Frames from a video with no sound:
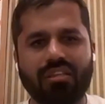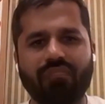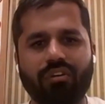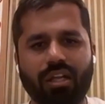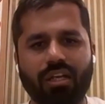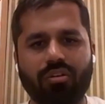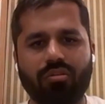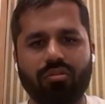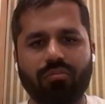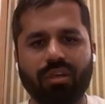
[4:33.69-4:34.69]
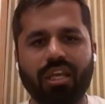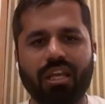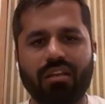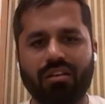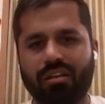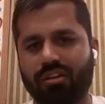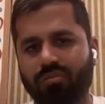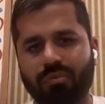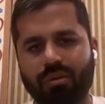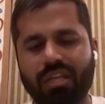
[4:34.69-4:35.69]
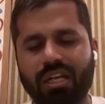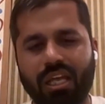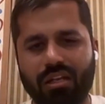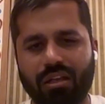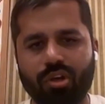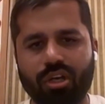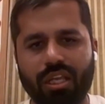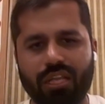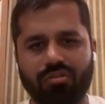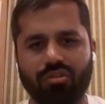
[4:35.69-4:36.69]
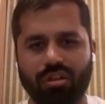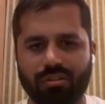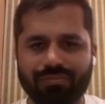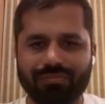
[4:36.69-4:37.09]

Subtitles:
discomforting to me and, maybe the entire community as a whole.